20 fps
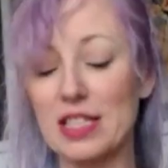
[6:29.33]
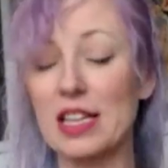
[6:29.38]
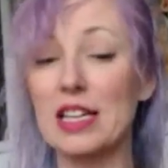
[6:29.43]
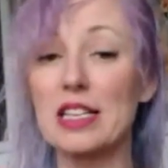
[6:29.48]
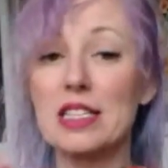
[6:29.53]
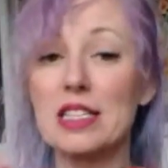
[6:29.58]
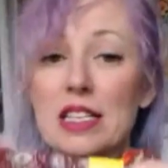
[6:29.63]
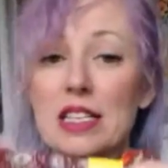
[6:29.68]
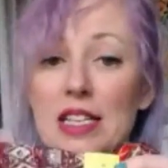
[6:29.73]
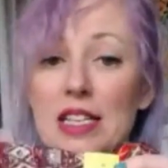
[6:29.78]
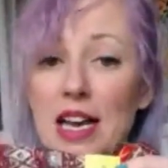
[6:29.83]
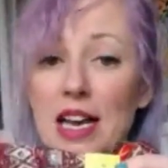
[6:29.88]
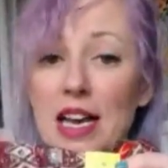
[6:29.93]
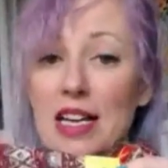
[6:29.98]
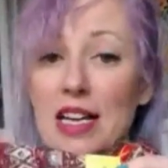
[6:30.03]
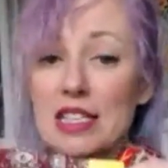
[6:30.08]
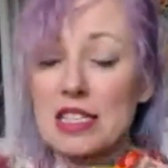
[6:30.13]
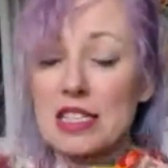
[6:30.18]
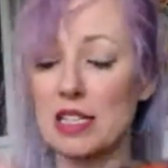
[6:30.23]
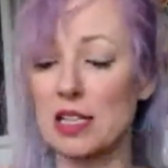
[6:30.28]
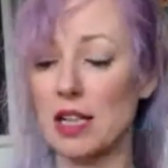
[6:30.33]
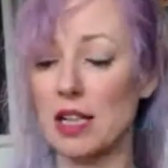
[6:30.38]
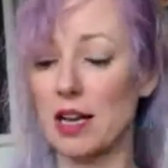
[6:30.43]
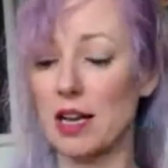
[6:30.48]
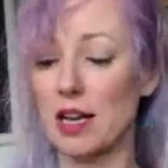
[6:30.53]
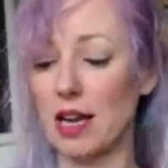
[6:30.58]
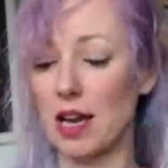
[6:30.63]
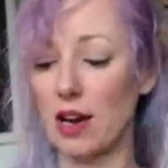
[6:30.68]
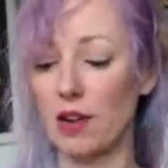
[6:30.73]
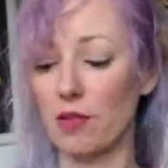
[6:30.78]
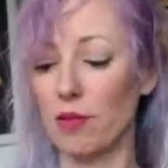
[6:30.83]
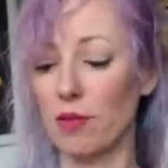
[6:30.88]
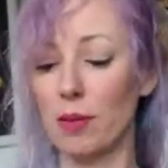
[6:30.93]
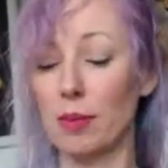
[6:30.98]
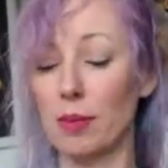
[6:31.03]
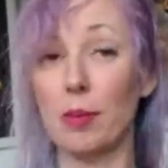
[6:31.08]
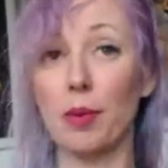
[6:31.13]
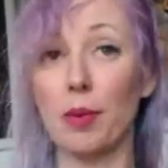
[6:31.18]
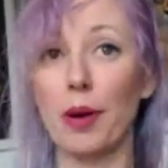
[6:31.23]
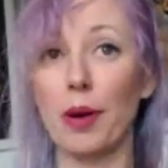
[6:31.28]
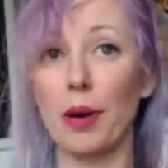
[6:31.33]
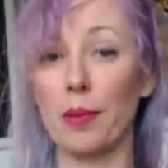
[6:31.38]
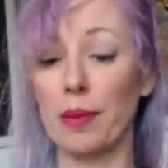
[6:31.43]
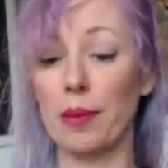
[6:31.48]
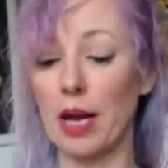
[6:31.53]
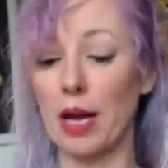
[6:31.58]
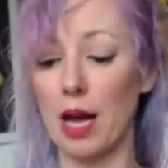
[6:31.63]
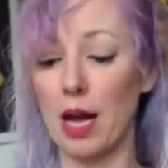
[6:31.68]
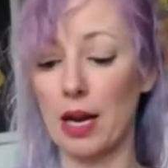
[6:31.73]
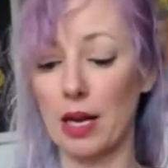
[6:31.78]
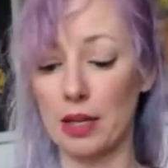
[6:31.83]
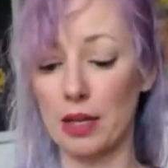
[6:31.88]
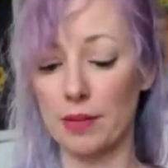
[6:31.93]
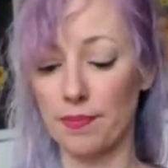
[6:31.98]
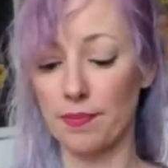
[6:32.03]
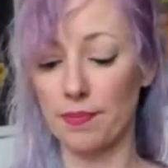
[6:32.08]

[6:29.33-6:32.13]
because the tag is still on it. I don't remember where we got it.